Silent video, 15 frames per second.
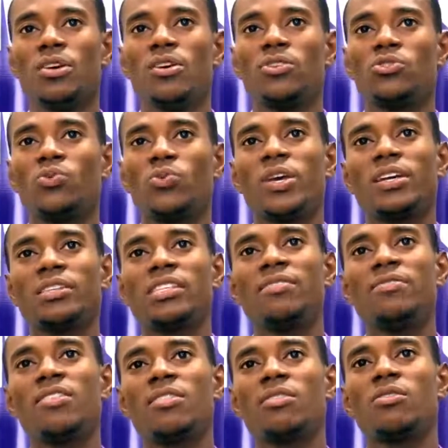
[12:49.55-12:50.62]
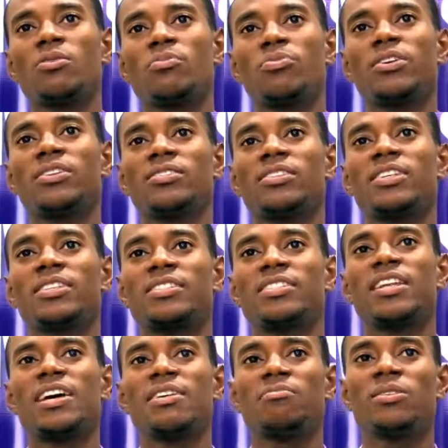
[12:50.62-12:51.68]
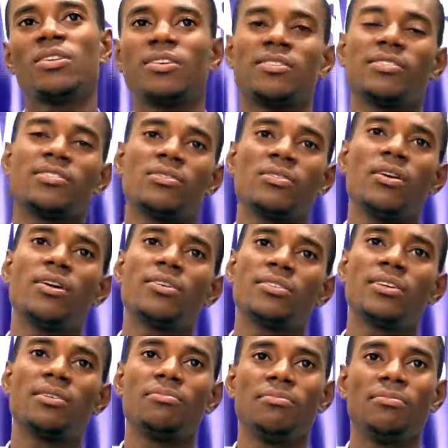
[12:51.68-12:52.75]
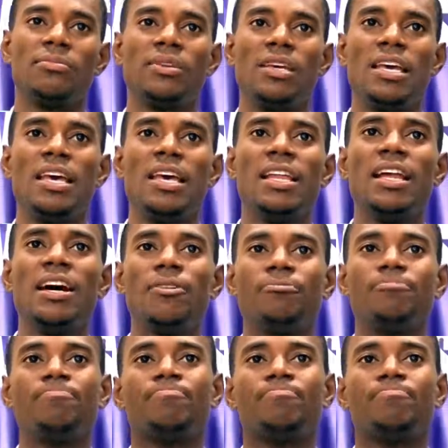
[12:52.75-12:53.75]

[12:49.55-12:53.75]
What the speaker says: So we are saving 3.69 minutes. Awesome. Now,